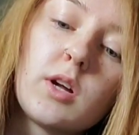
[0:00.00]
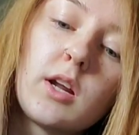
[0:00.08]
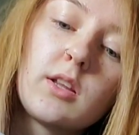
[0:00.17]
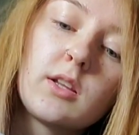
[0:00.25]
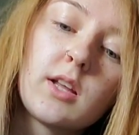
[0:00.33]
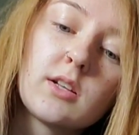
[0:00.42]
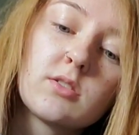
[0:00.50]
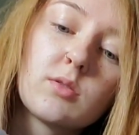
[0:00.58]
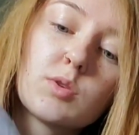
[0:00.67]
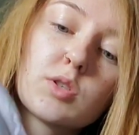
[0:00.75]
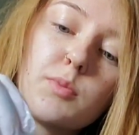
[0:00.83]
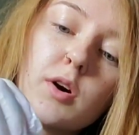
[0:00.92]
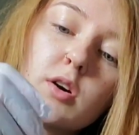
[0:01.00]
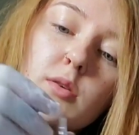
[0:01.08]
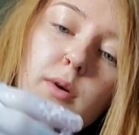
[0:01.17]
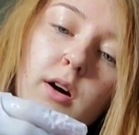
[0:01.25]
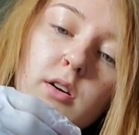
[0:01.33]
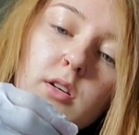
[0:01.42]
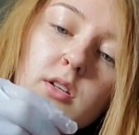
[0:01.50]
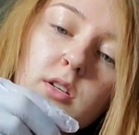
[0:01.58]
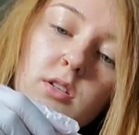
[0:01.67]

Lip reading: And I think that's the worst part about it